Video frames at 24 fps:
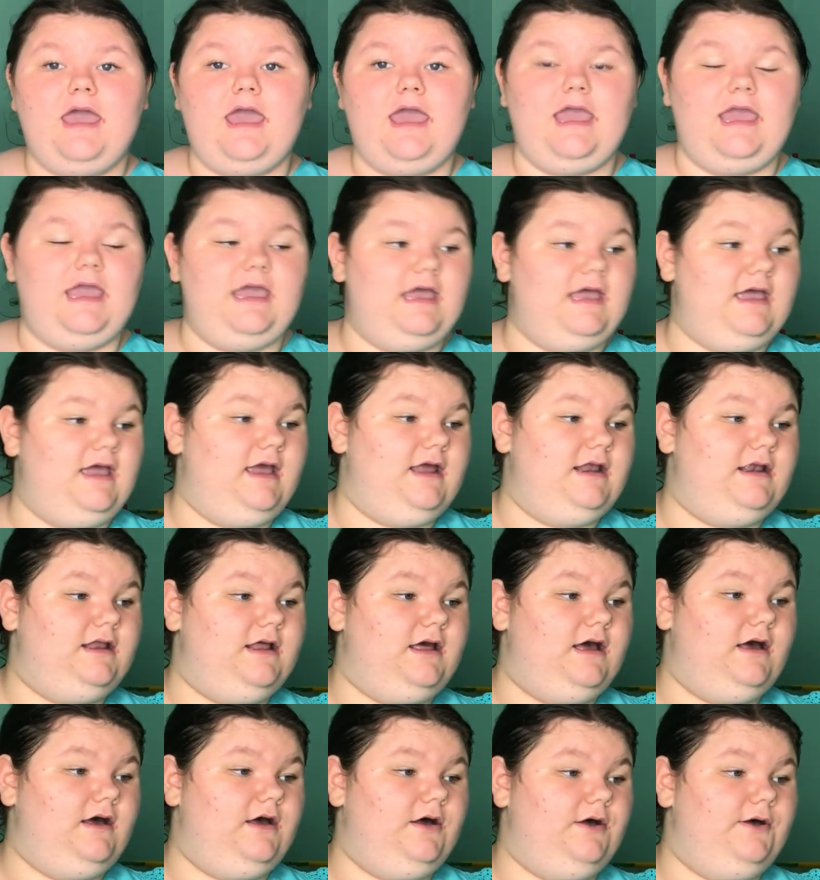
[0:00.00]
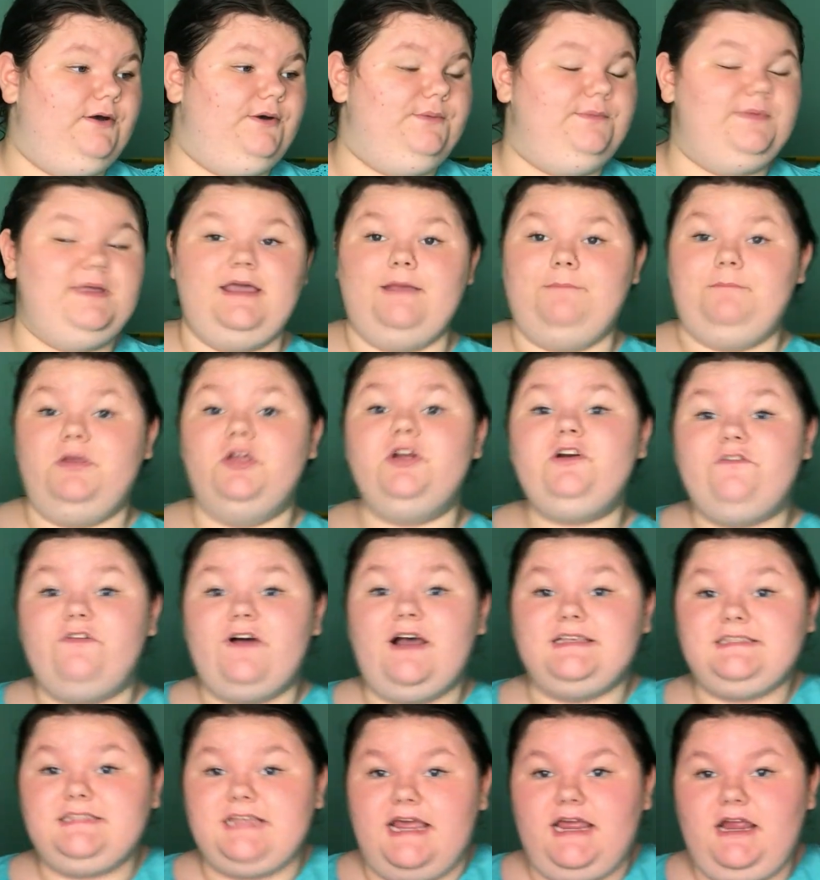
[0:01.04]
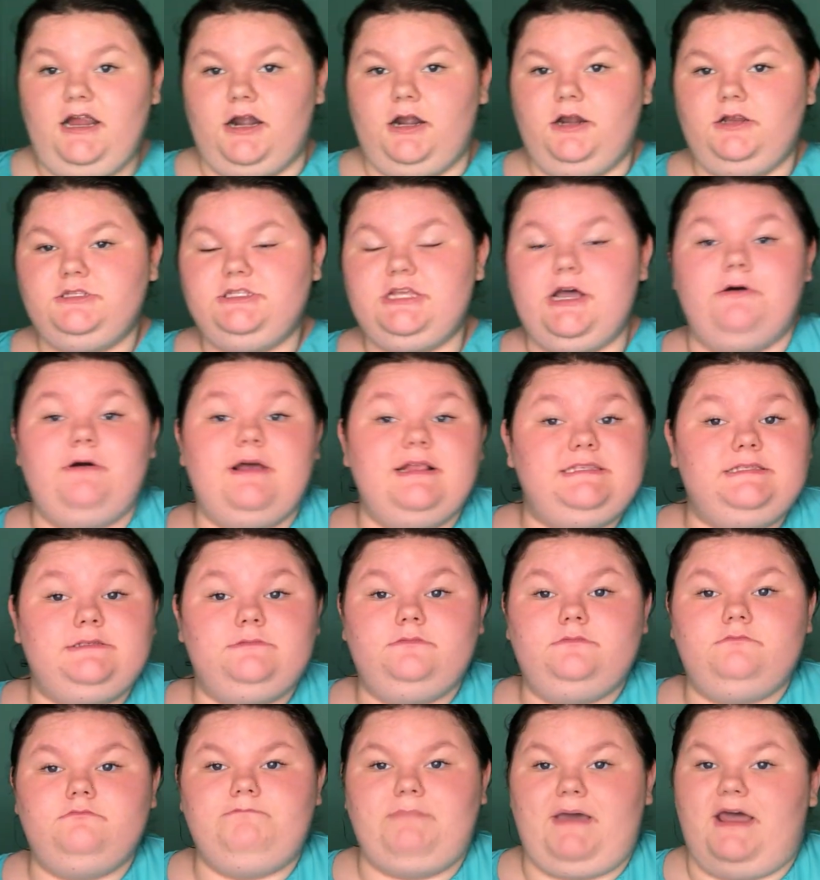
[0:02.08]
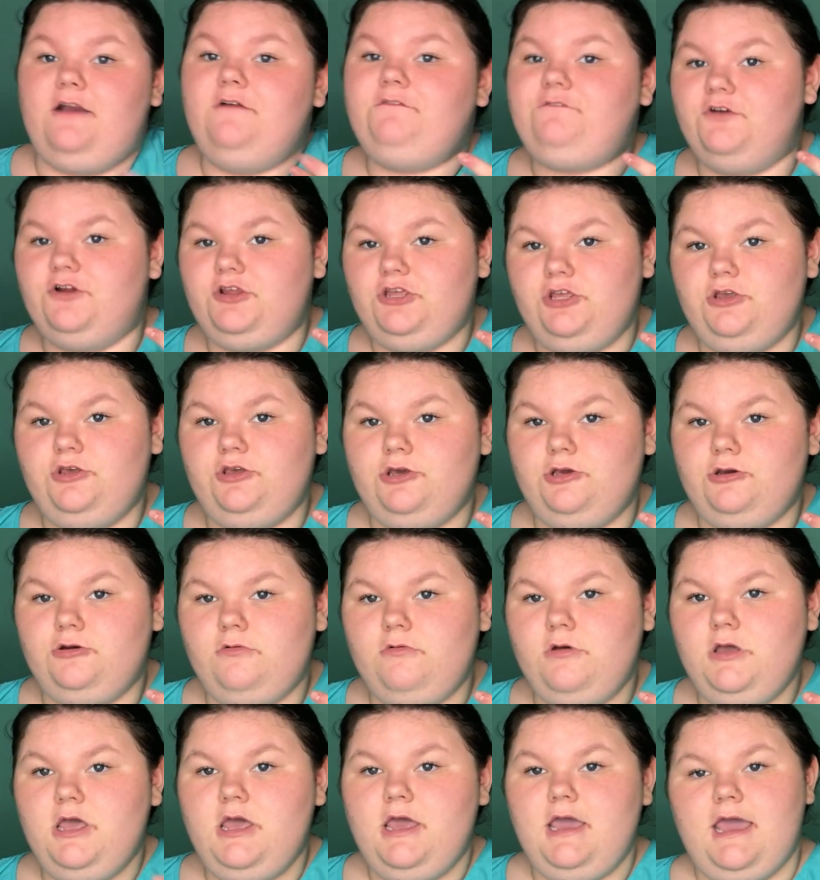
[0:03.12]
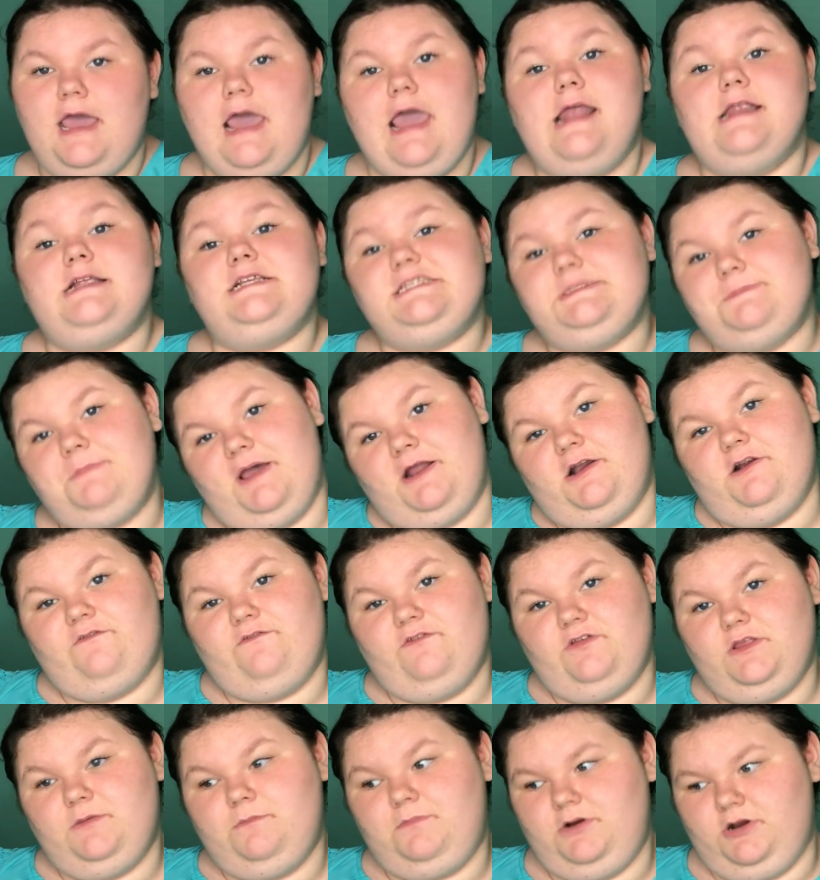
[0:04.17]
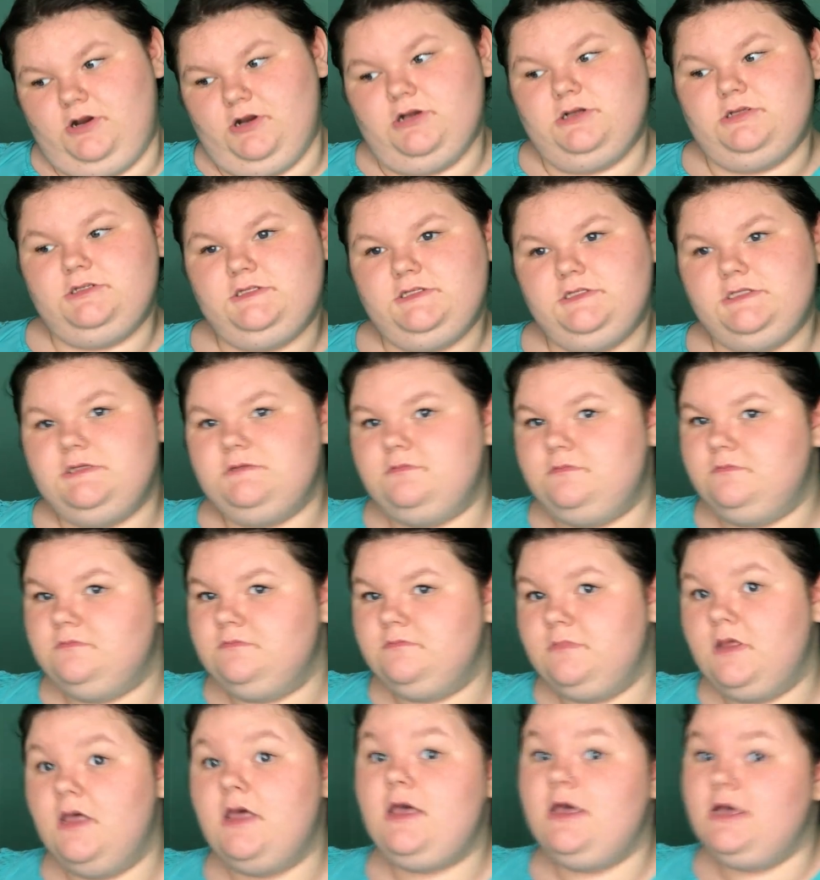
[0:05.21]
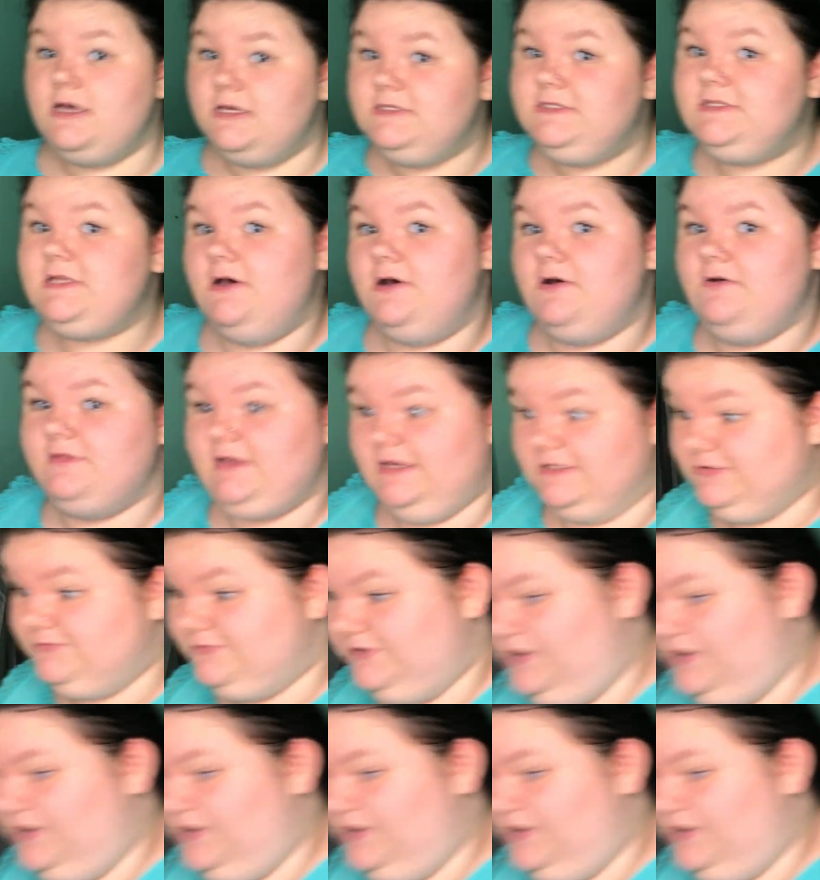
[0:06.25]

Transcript: And it purifies the air. So it's better for you and it's better for the birds. So that's